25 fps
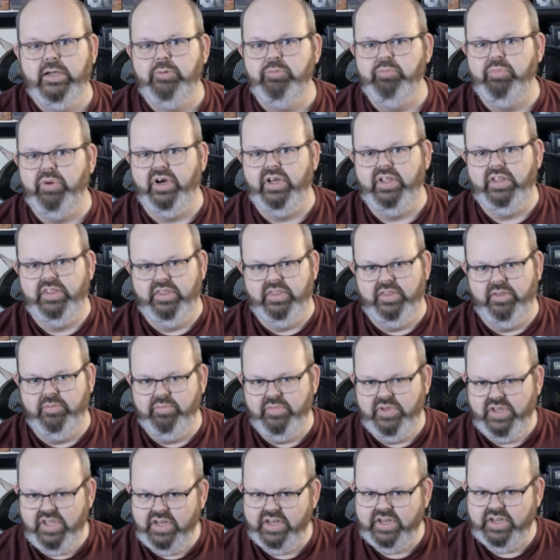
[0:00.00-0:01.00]
but the
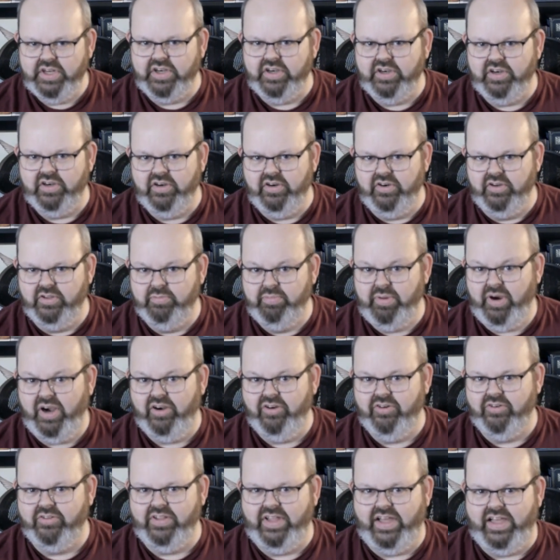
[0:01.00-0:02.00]
Meteor or the
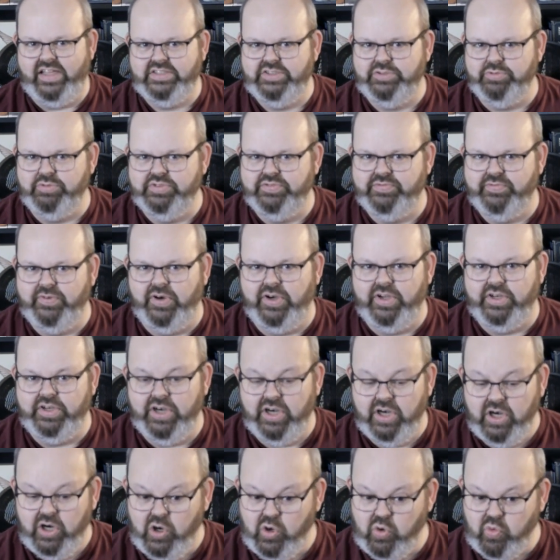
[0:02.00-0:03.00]
Pyroclast was
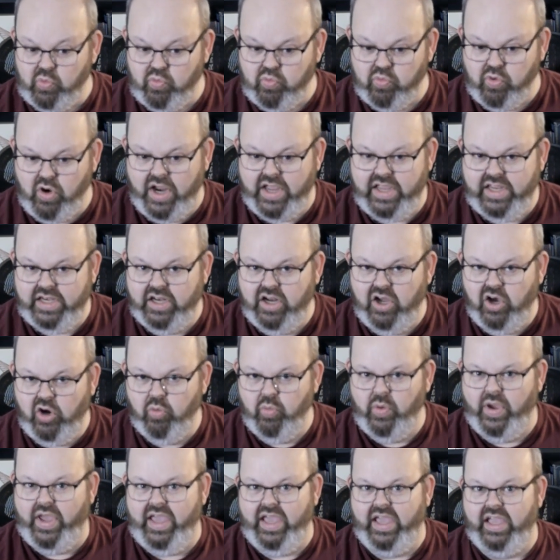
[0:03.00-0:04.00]
fun right
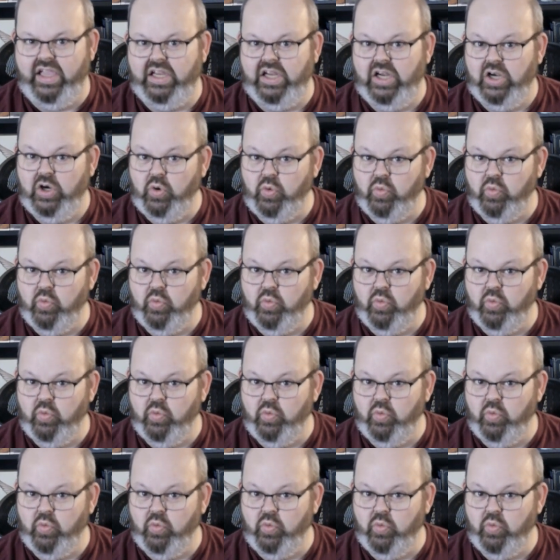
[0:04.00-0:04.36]
away,